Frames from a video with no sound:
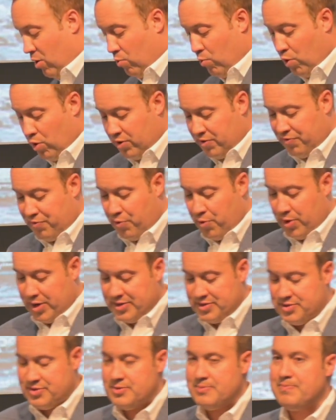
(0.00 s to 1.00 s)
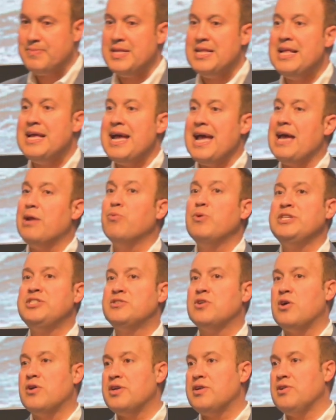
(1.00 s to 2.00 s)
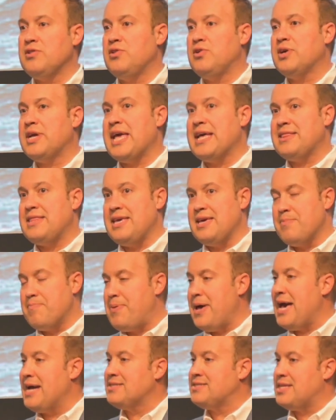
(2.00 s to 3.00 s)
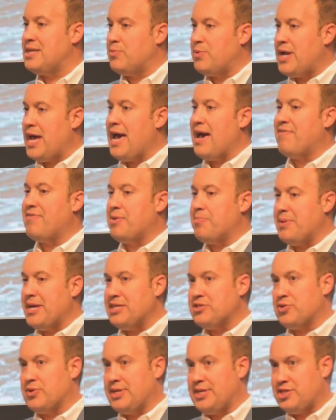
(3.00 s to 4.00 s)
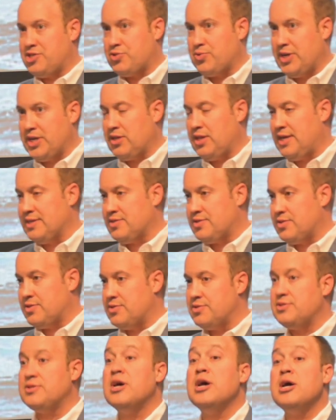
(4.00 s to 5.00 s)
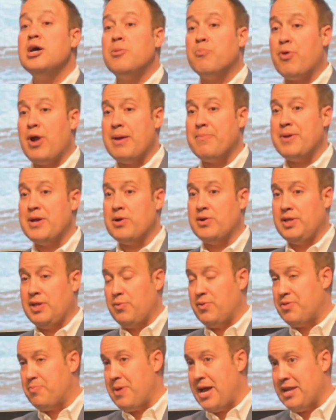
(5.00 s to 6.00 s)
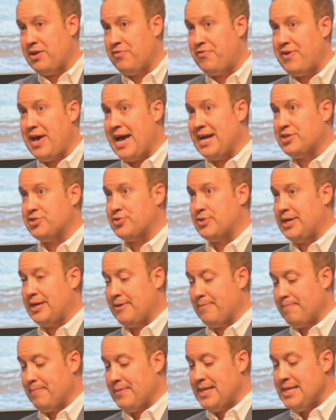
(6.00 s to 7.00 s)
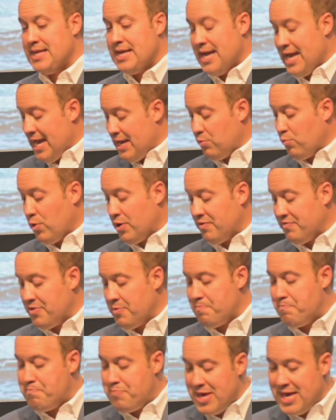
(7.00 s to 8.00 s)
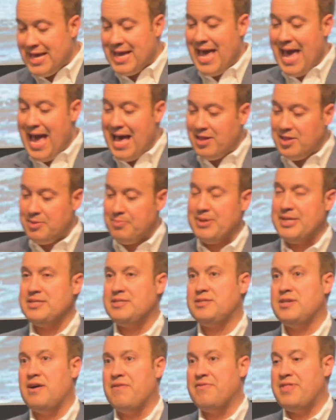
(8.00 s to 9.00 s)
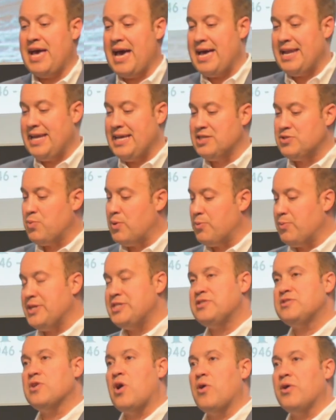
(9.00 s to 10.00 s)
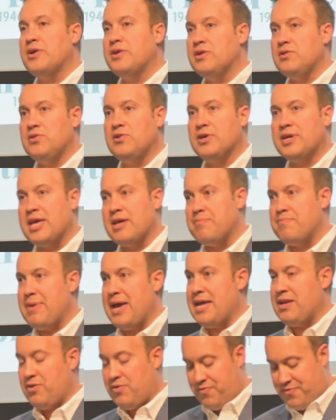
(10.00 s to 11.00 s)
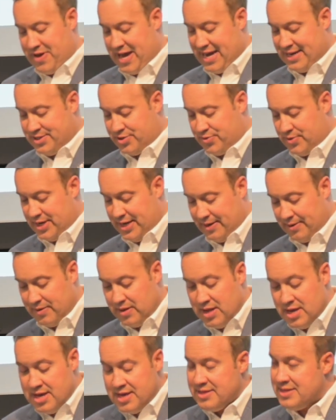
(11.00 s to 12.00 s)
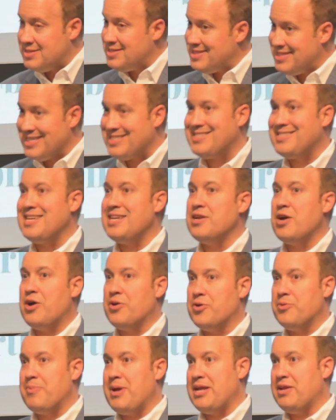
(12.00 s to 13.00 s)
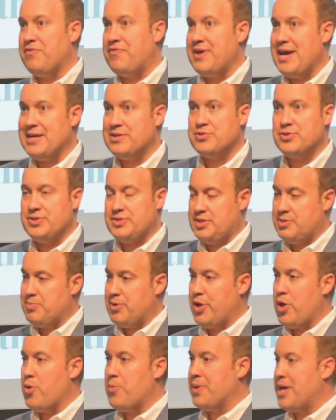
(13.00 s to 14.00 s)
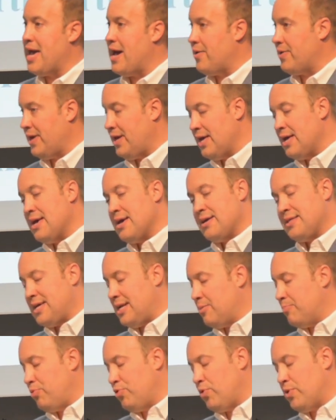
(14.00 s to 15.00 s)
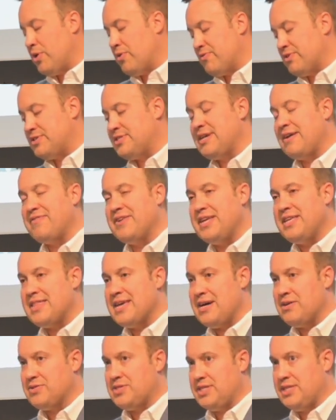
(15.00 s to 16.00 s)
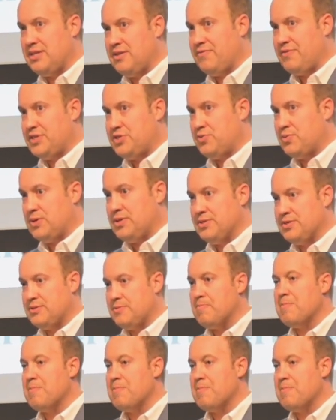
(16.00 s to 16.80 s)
our workforce. And we started to look at the impacts that it would have on major industry clusters, primarily with manufacturing. And one of the big elements of that is when we started to look at manufacturing, the 1,600 manufacturers in Macomb County that employ over 70,000 individuals,